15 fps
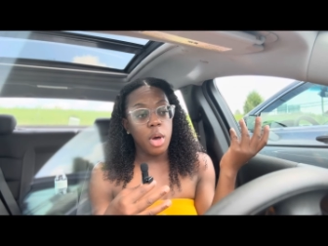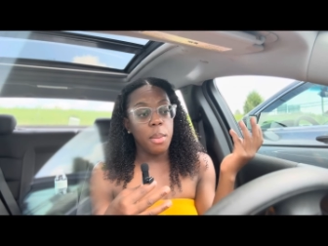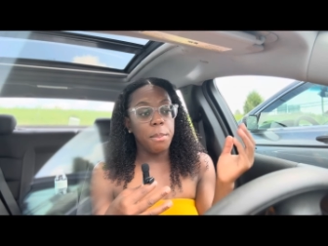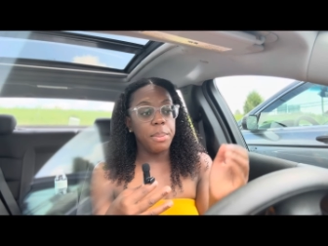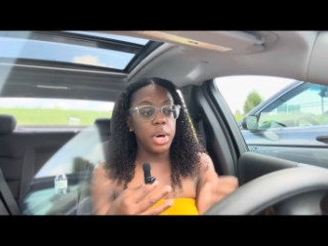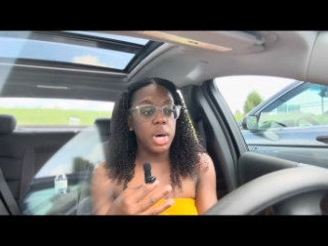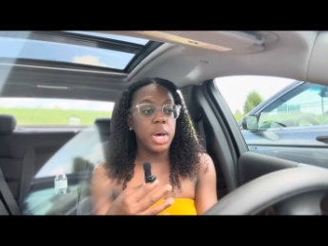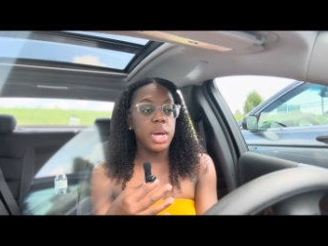
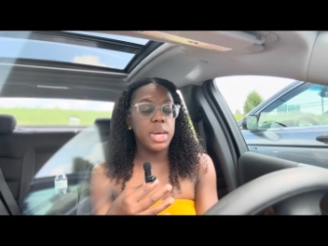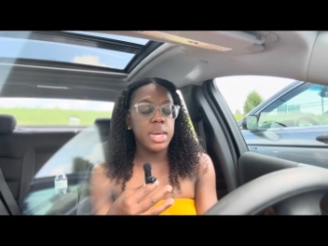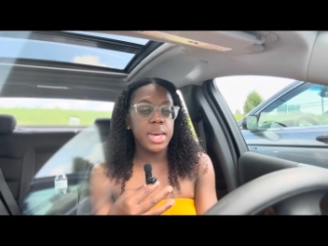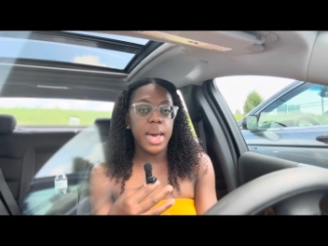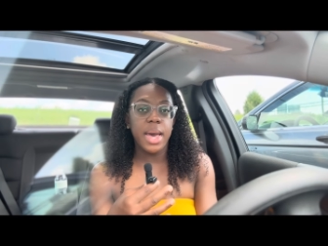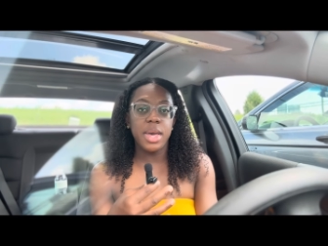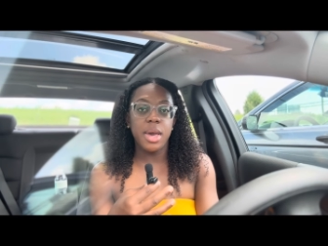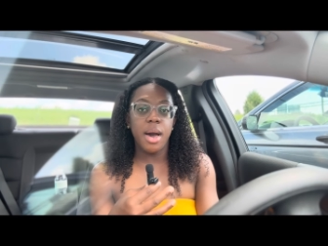But
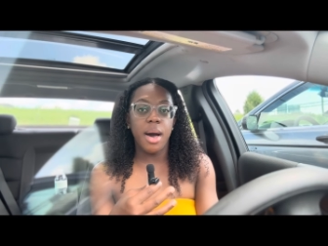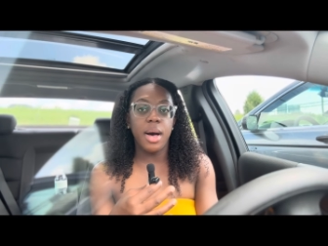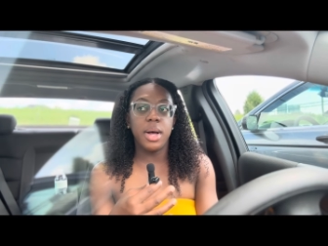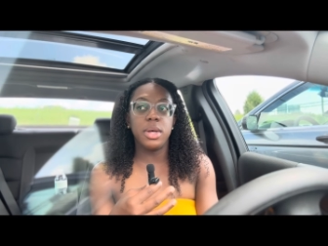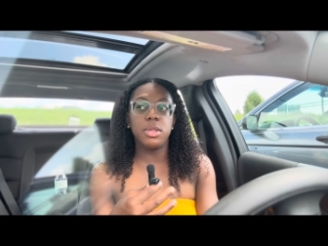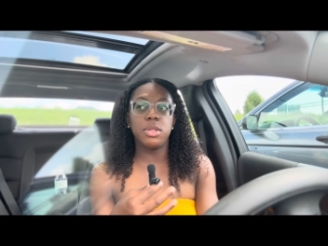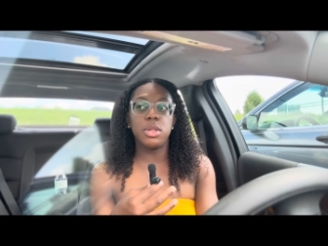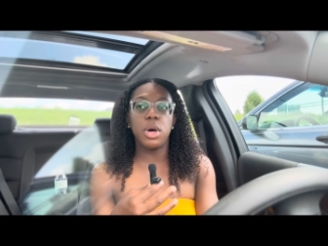yeah,
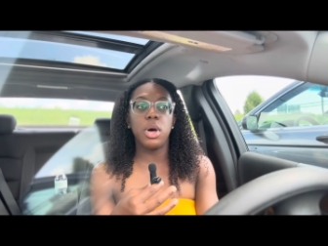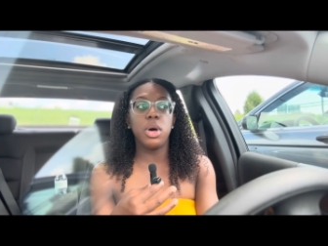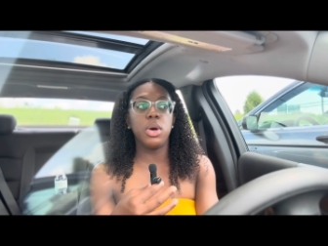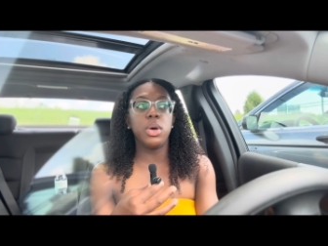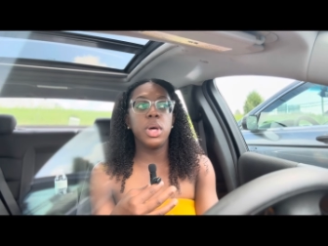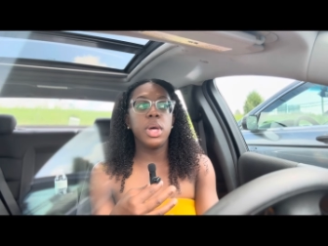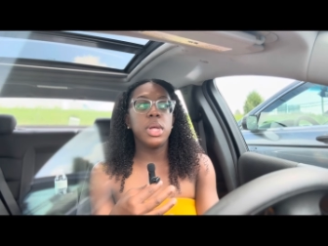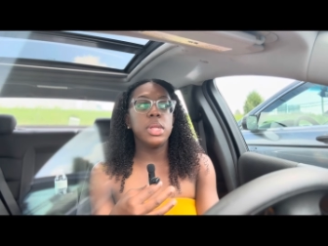y'all,
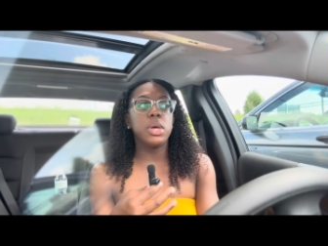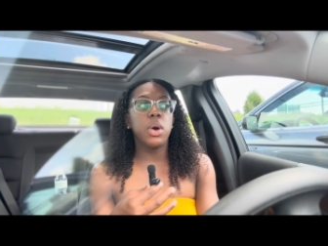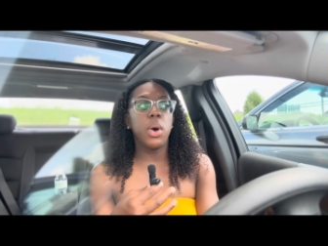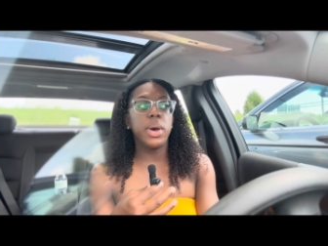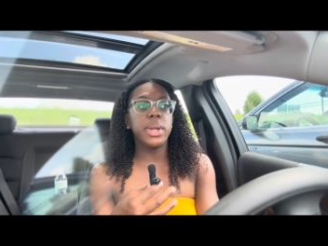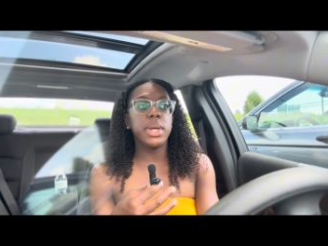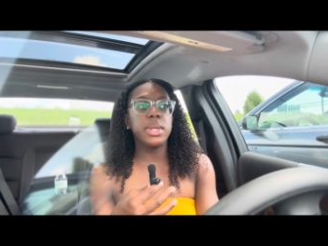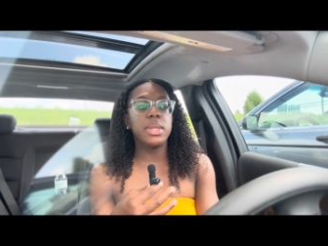so
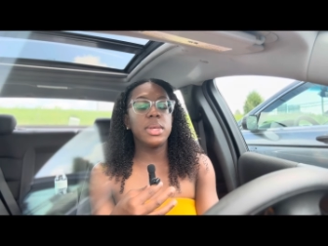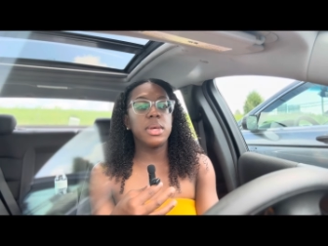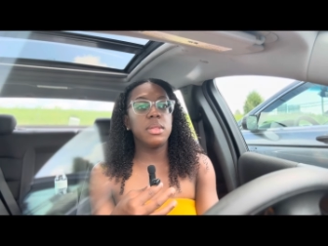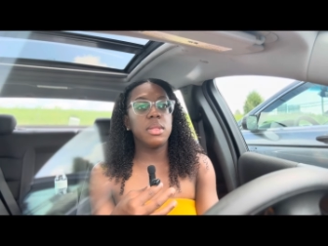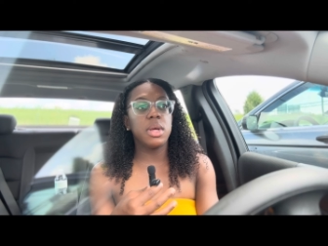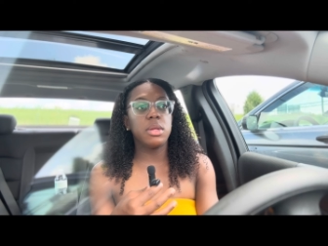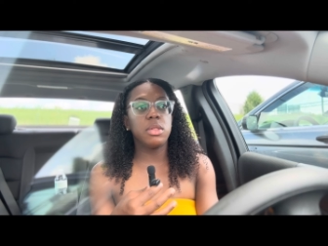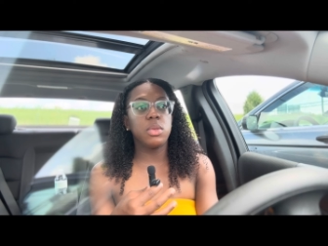going into
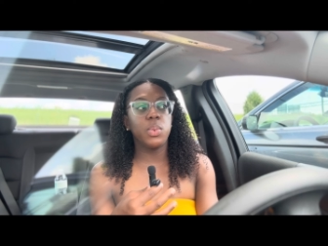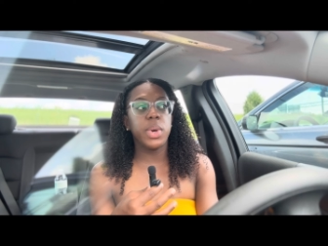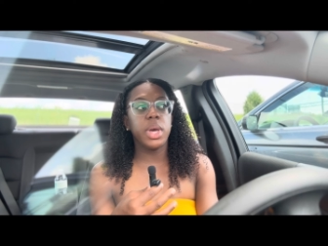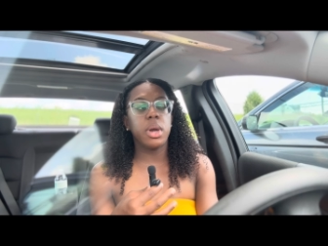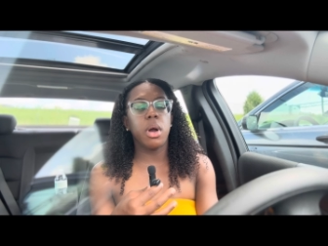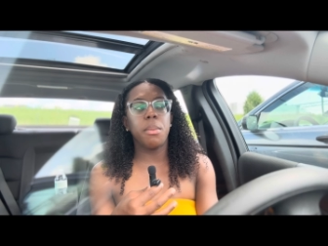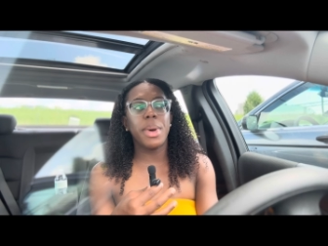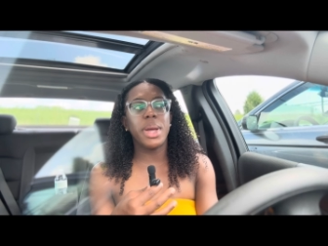this week
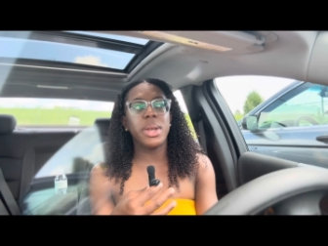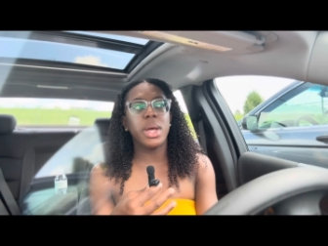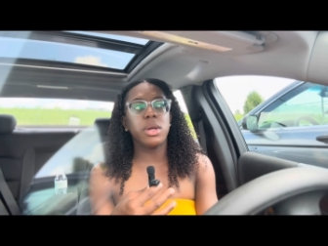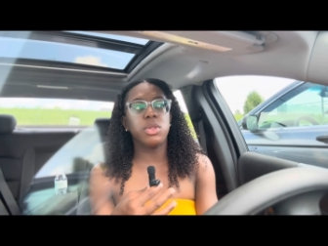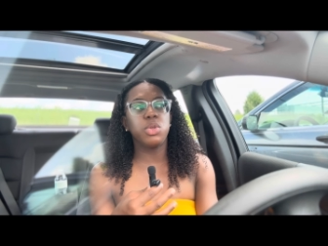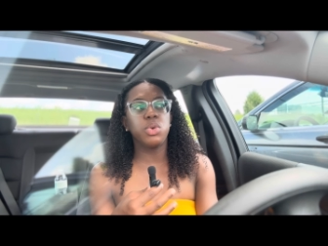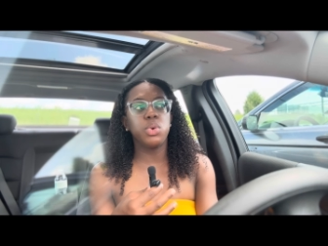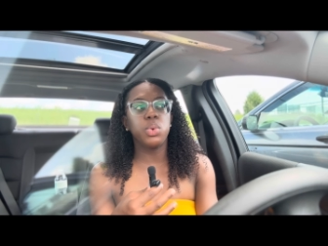or my
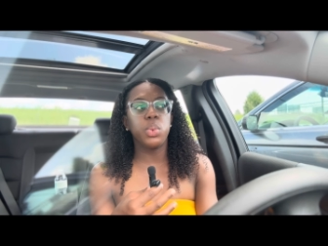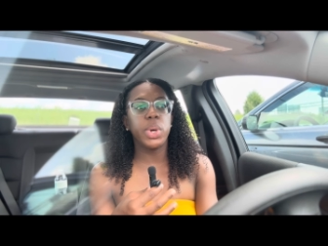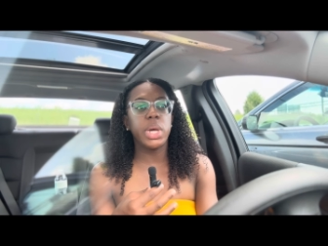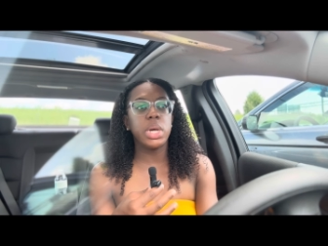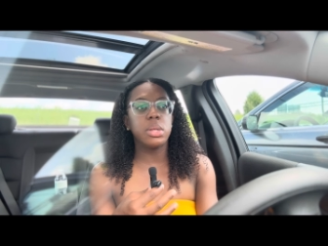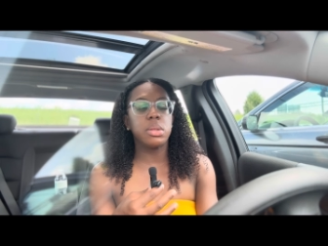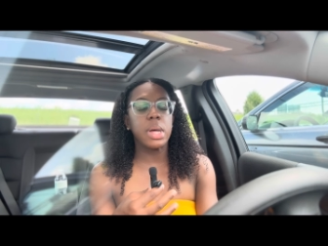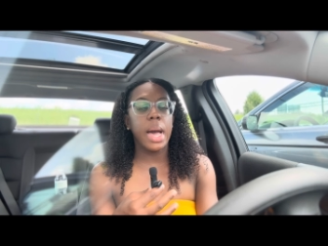next 2
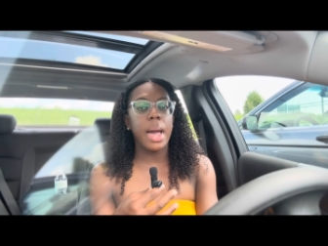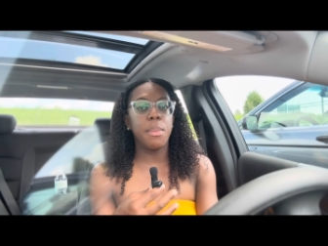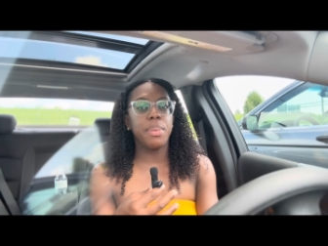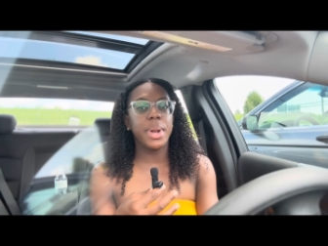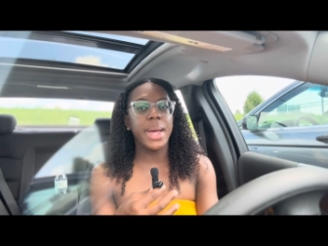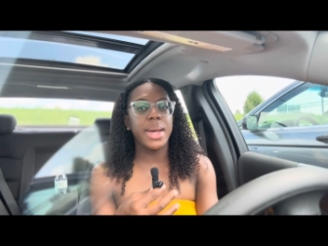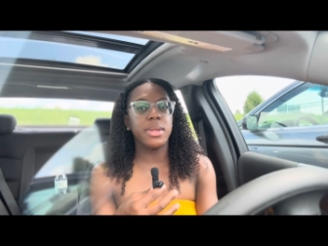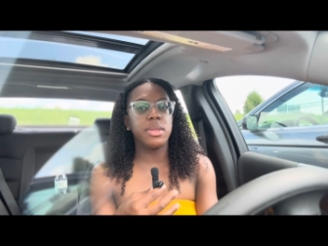weeks, I
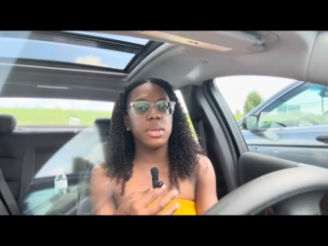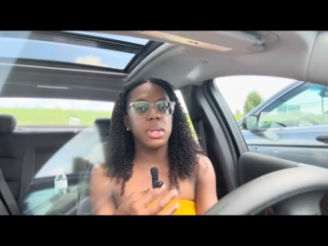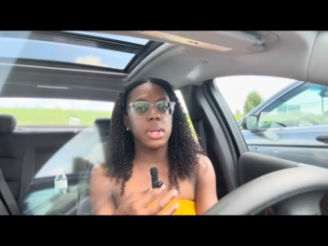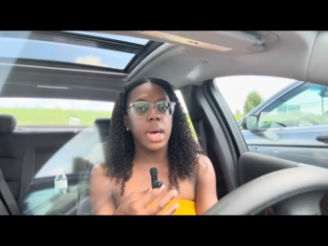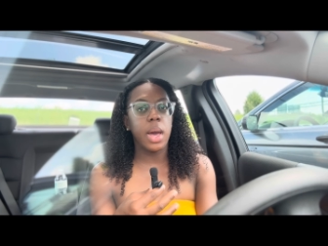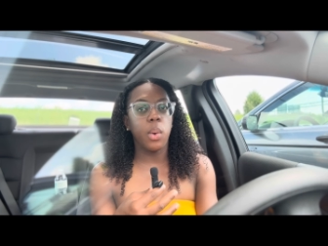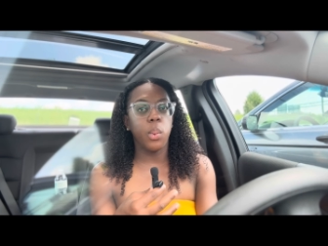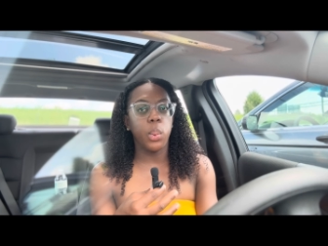plan to
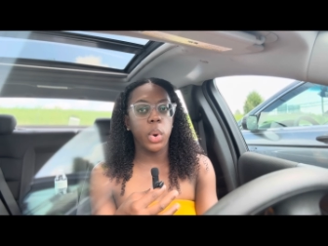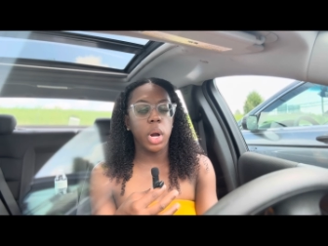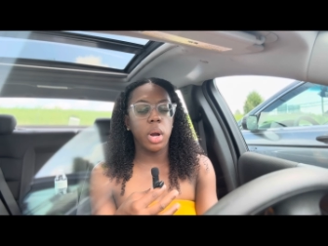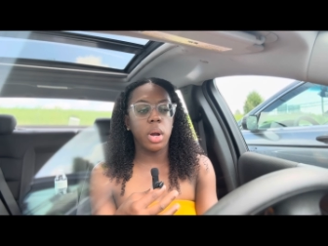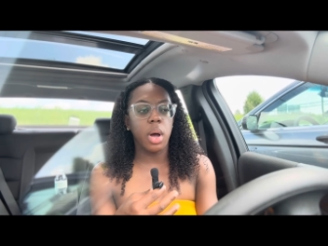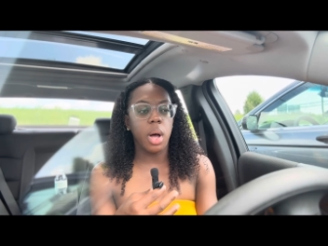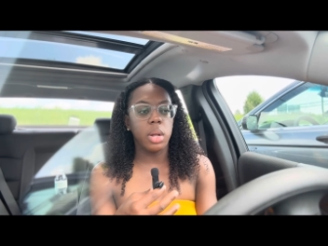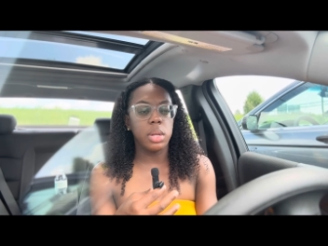like
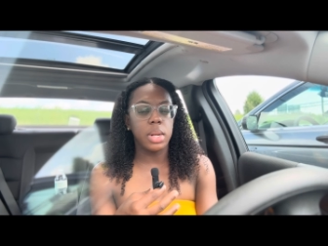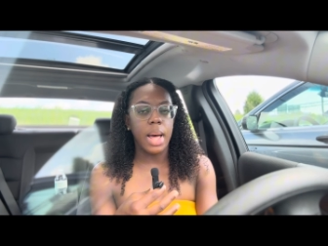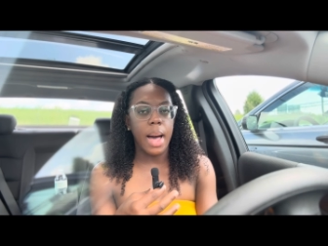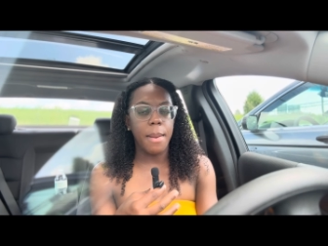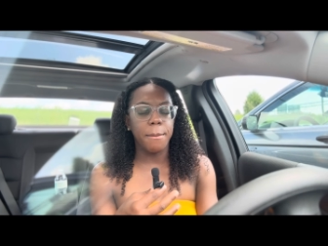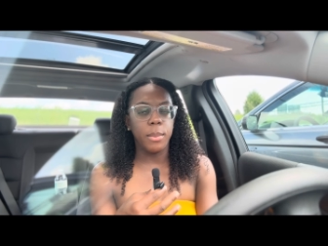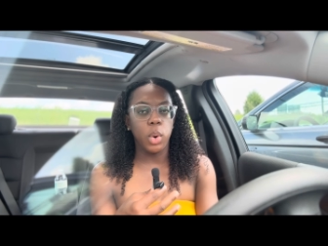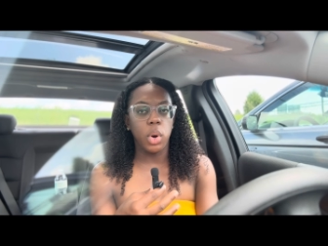work a
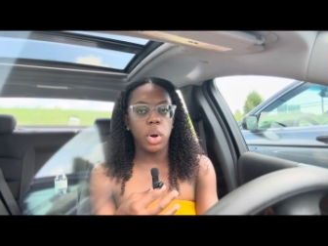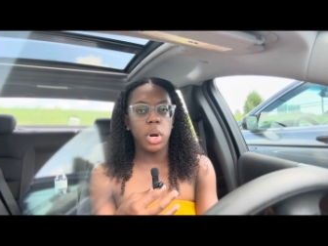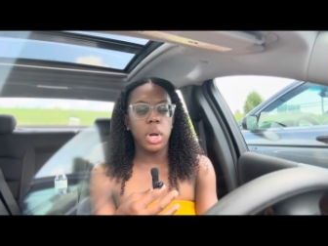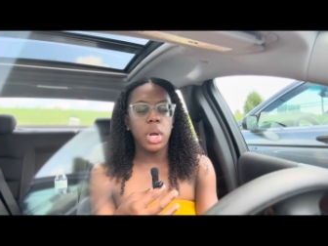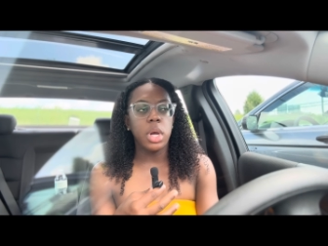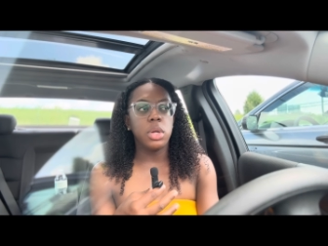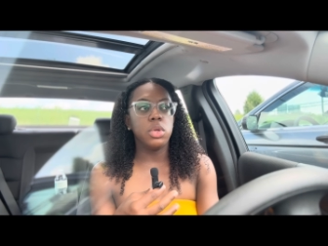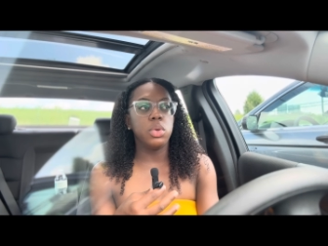lot more,
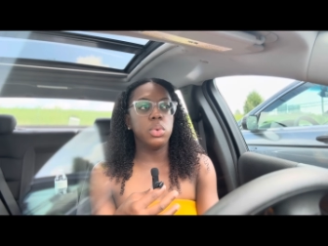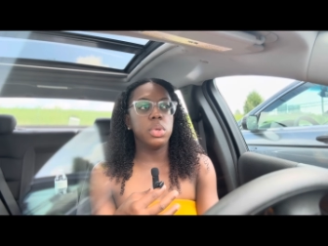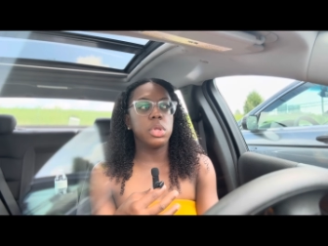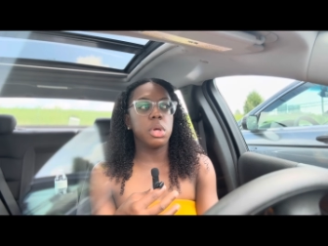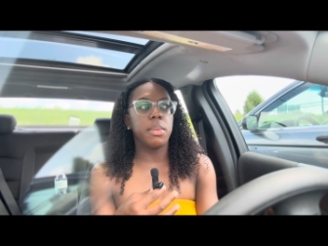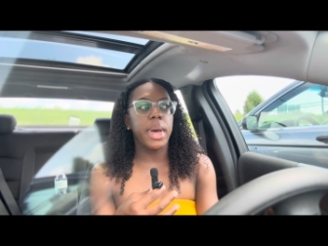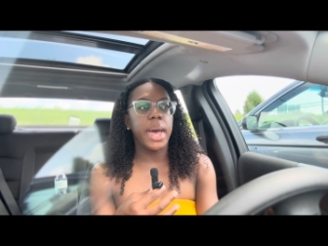do some